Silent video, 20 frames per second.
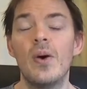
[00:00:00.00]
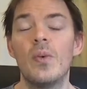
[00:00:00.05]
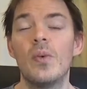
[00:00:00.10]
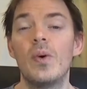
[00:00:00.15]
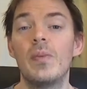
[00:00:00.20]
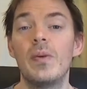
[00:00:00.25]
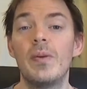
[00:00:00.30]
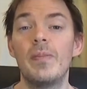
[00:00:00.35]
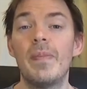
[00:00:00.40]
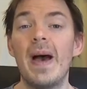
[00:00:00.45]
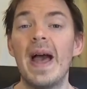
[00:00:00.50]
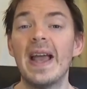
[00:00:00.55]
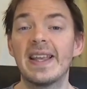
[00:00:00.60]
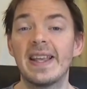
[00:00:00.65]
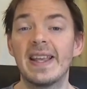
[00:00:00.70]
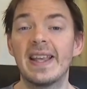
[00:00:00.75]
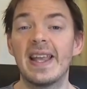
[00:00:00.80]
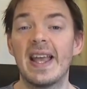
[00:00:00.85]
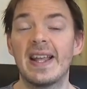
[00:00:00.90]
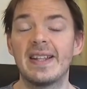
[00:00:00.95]
We'll be back
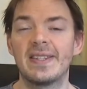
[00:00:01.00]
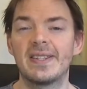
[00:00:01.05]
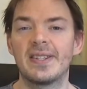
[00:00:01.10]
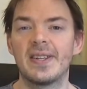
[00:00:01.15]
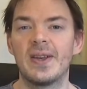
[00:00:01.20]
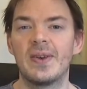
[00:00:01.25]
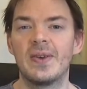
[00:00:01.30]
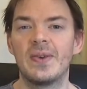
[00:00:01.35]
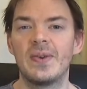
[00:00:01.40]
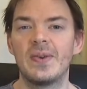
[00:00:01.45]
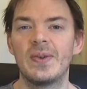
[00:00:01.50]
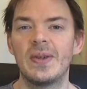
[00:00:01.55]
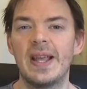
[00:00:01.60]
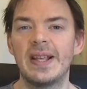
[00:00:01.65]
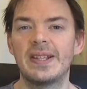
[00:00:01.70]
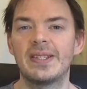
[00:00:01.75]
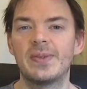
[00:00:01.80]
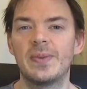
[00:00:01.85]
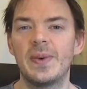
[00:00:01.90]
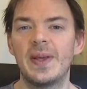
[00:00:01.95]
in Kanto
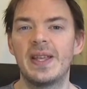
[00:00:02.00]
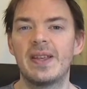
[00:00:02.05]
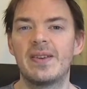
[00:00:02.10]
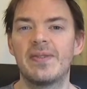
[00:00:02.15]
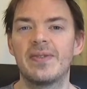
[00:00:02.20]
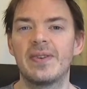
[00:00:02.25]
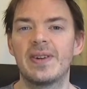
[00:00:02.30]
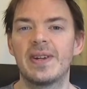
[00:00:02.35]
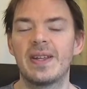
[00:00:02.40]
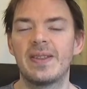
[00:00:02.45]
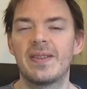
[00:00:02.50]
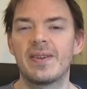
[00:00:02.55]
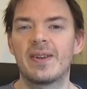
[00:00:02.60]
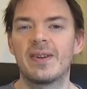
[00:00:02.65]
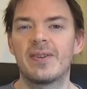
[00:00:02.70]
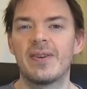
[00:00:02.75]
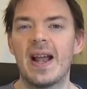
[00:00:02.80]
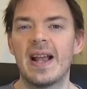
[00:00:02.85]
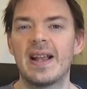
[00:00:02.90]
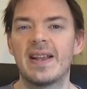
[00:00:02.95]
next week for another
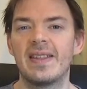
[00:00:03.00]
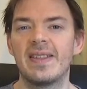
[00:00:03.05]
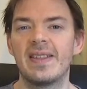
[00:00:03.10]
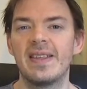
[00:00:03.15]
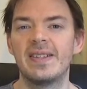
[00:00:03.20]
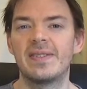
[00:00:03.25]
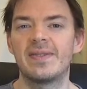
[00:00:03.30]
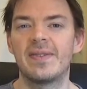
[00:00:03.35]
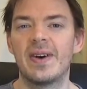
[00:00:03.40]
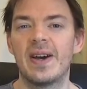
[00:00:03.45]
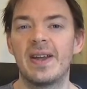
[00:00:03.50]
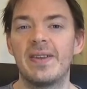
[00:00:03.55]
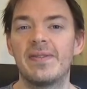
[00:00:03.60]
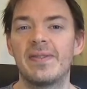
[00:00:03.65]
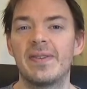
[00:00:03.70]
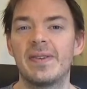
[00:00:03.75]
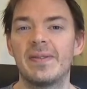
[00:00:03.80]
crack at these 5.